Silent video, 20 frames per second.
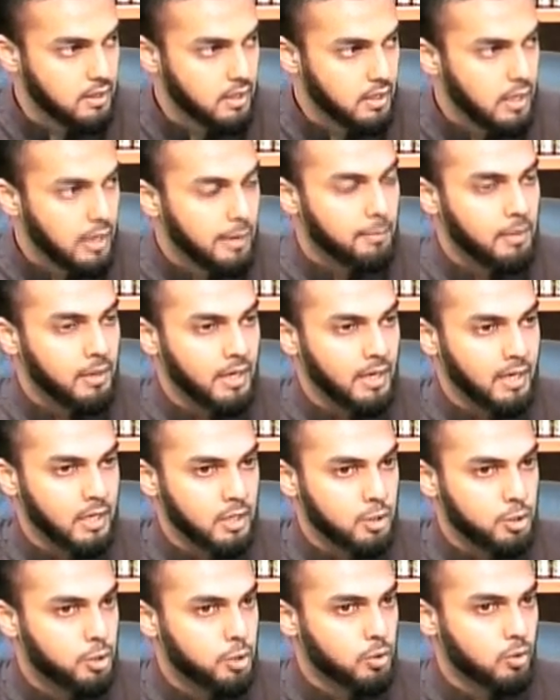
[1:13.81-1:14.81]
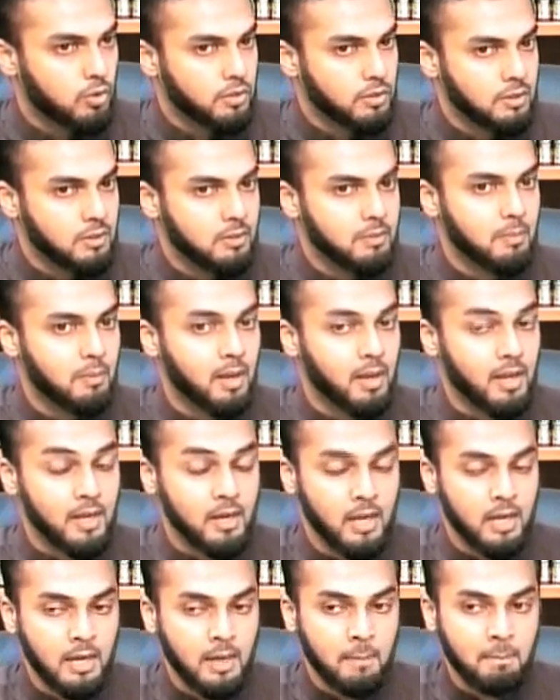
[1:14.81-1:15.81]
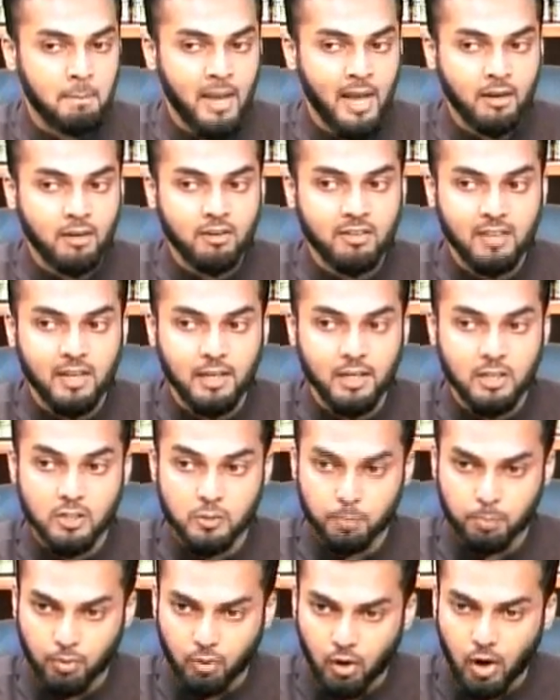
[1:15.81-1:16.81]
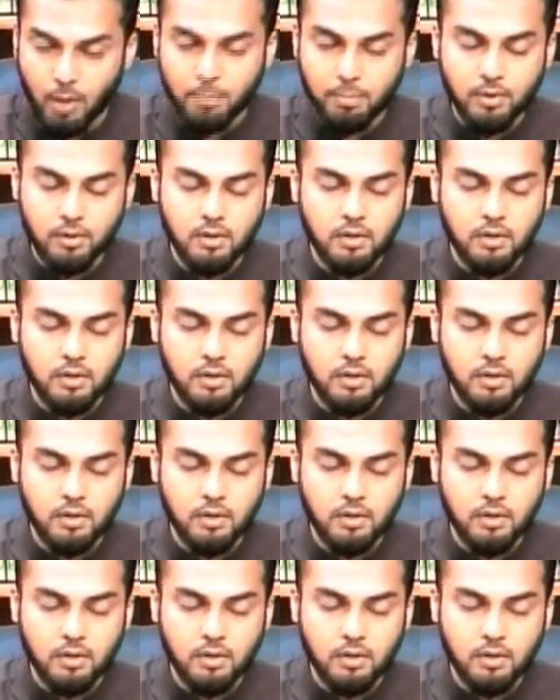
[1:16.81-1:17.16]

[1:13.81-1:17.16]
but in a manner that is proper,